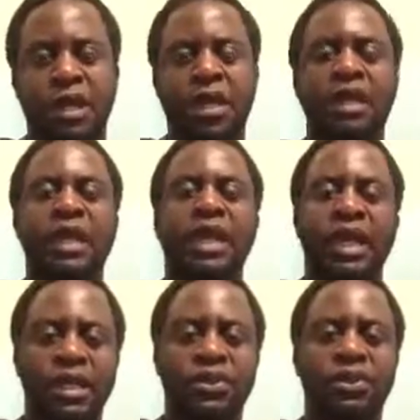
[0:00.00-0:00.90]
The
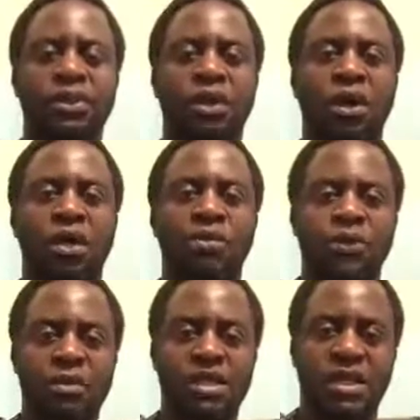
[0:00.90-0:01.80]
issue of
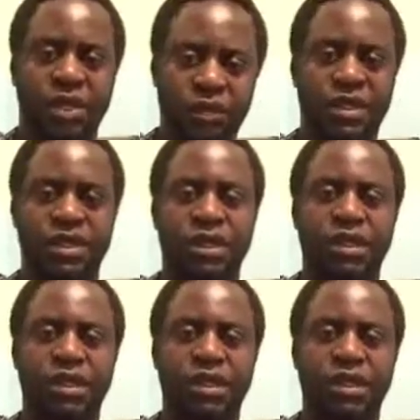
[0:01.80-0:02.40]
human security